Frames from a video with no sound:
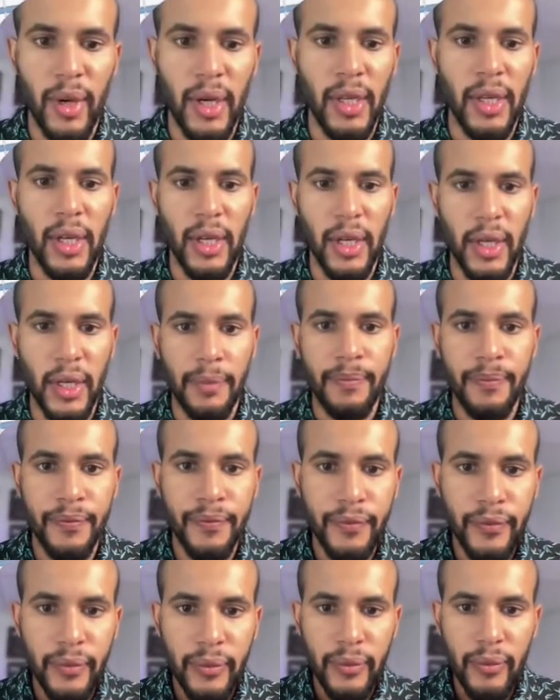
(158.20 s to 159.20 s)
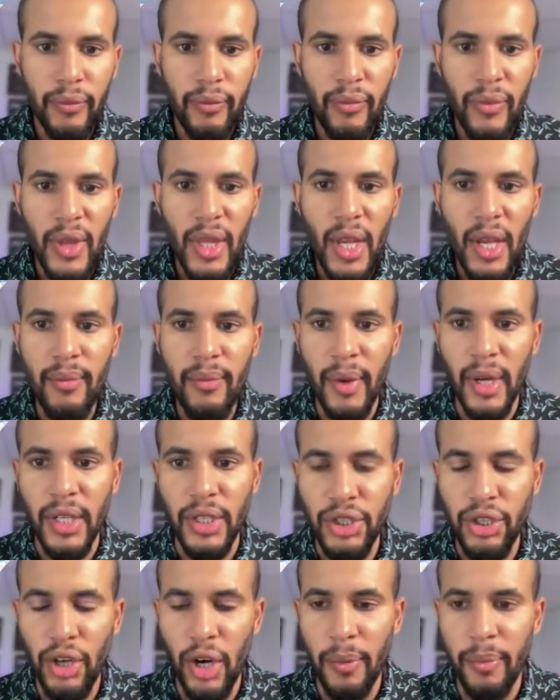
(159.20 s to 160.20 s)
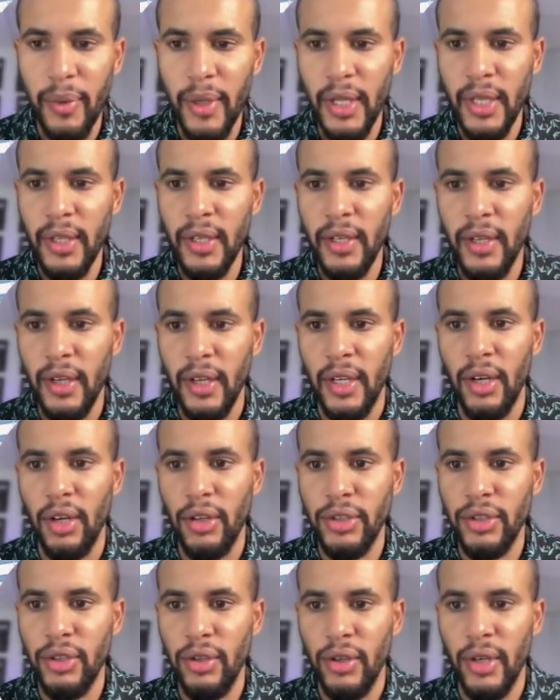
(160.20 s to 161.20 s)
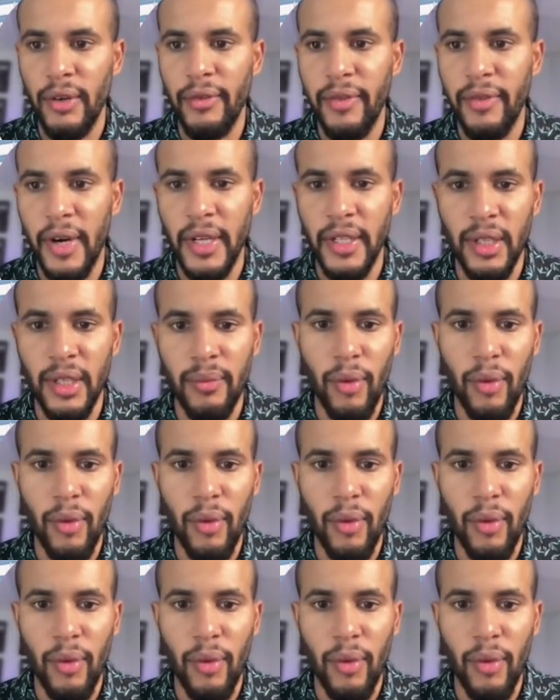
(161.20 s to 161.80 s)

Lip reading: my shopping, and also you're gonna find the